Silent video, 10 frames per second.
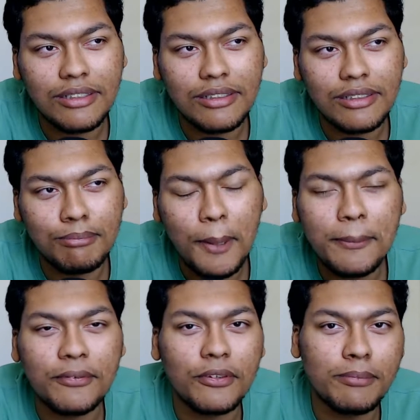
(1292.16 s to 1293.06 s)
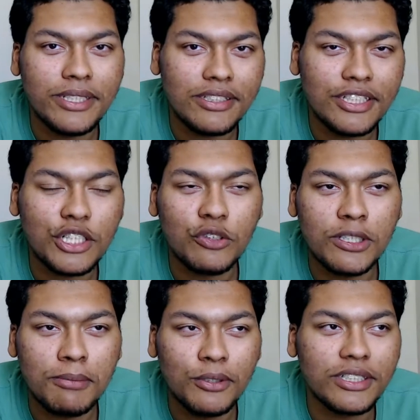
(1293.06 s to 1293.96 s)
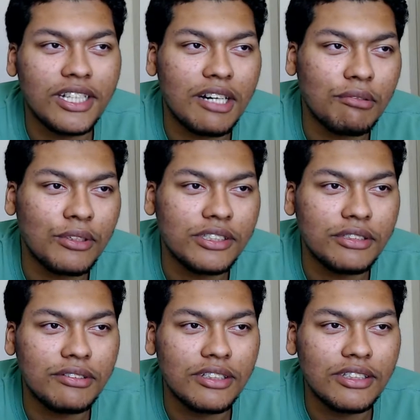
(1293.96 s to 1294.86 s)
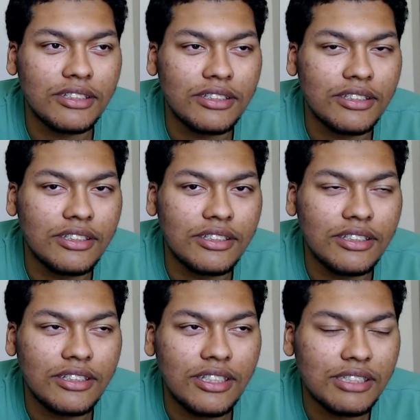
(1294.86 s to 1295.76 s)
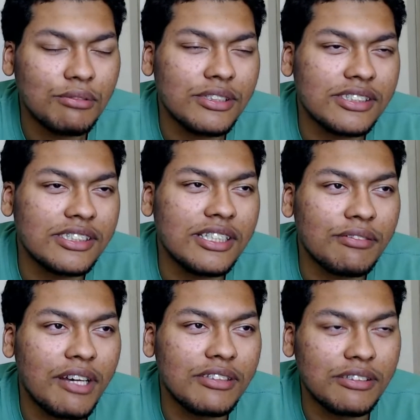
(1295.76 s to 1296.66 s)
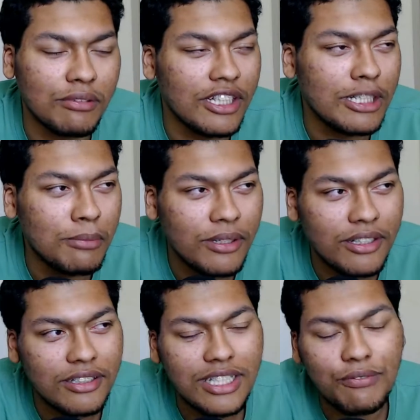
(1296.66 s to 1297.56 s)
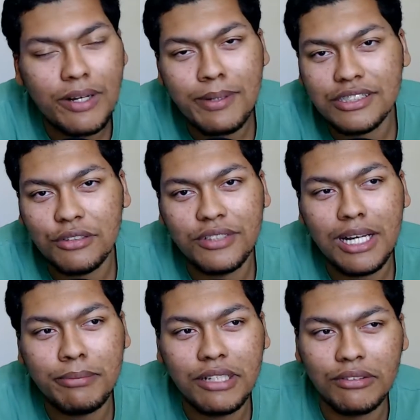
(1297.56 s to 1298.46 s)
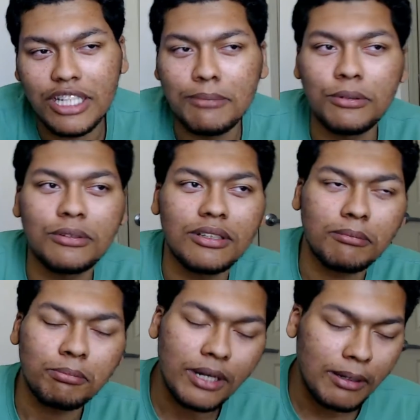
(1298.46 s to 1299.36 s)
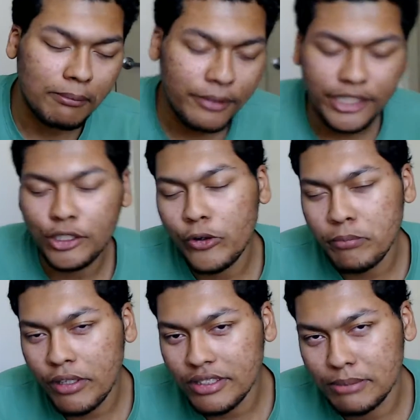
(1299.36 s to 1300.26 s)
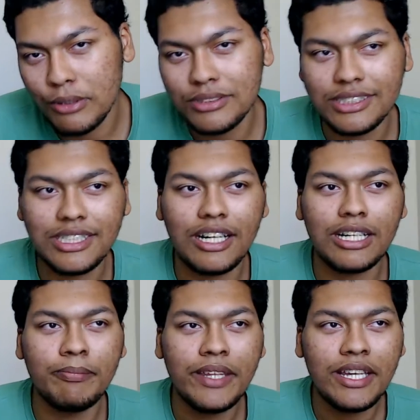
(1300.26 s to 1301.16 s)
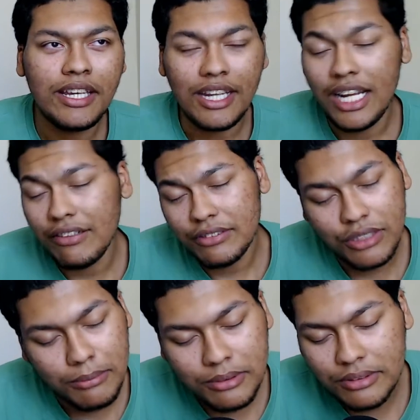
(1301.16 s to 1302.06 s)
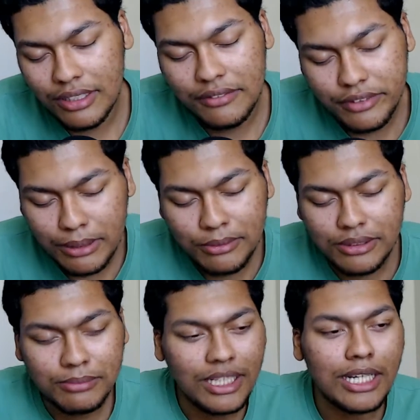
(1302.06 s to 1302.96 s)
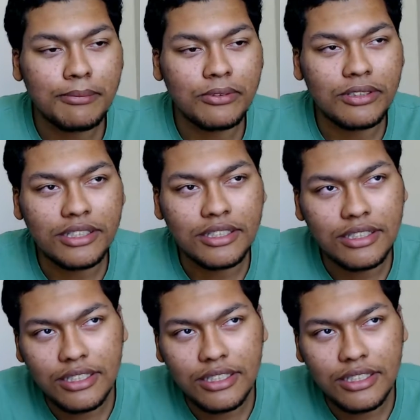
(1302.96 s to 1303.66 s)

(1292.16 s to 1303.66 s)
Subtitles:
moment for me, a genuine emotion I just wanted to see if that was relatable, because I find myself not being relatable. I'm a pretty cold person most of the time, and I have trouble sometimes really